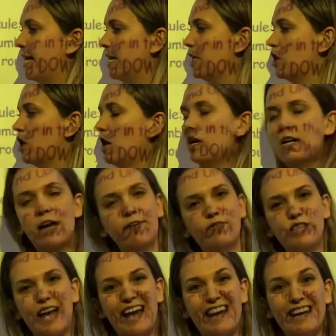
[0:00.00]
you can't have
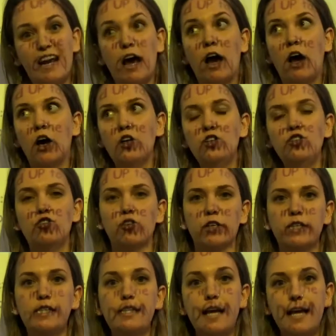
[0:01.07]
10
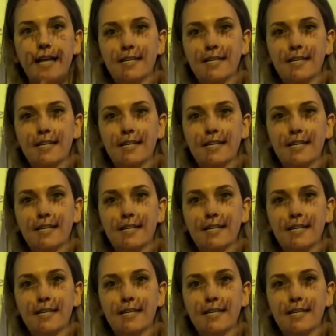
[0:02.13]
hundreds.